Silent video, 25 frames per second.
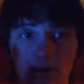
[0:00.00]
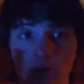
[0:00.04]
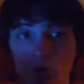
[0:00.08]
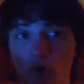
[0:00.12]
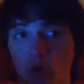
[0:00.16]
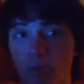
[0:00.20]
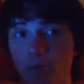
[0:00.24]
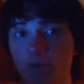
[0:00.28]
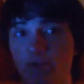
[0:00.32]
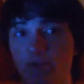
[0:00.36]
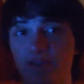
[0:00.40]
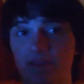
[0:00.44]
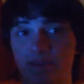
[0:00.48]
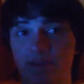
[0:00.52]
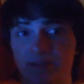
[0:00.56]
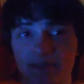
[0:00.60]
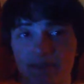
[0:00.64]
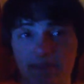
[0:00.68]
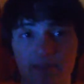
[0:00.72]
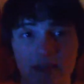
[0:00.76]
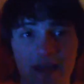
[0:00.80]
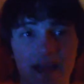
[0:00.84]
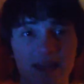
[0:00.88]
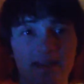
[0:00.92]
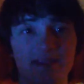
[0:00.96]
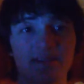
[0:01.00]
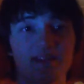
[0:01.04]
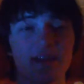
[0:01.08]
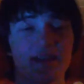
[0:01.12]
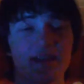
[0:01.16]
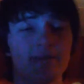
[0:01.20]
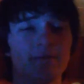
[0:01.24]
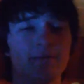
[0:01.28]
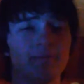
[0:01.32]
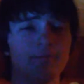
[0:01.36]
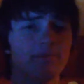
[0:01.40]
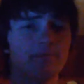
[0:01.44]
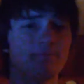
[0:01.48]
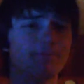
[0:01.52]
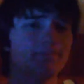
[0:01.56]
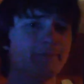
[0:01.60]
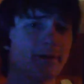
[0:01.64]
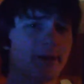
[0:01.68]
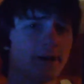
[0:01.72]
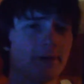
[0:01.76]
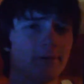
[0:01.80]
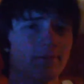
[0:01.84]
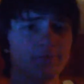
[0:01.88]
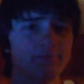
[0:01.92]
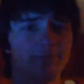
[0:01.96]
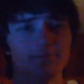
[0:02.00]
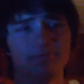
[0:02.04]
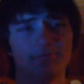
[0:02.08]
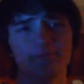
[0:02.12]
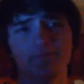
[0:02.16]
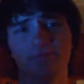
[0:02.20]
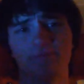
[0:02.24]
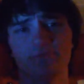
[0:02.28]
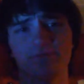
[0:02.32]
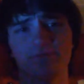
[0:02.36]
like almost I'd say about